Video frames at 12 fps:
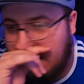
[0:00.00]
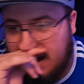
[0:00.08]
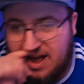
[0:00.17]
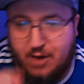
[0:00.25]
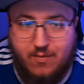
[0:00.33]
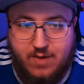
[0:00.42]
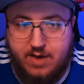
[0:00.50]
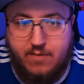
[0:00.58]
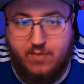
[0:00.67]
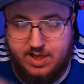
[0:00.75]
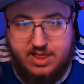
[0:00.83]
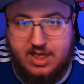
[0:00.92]

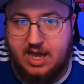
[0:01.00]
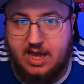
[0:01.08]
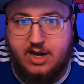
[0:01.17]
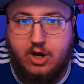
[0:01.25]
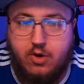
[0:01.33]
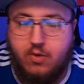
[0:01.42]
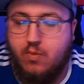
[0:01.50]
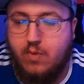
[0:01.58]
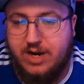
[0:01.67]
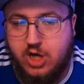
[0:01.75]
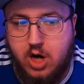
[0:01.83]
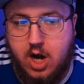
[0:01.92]
with the new
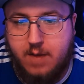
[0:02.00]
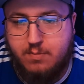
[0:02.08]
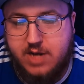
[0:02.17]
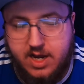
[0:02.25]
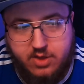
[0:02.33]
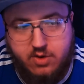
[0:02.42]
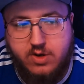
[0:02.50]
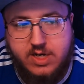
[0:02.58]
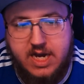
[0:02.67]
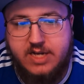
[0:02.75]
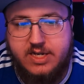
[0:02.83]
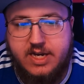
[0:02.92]
winter update through
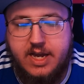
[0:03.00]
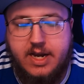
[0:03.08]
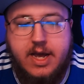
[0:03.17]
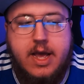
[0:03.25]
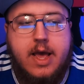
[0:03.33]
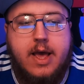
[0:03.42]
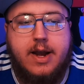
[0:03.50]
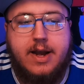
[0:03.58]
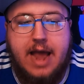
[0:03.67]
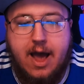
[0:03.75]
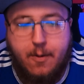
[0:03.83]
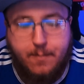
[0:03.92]
testing.
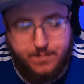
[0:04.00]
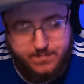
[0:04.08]
Now,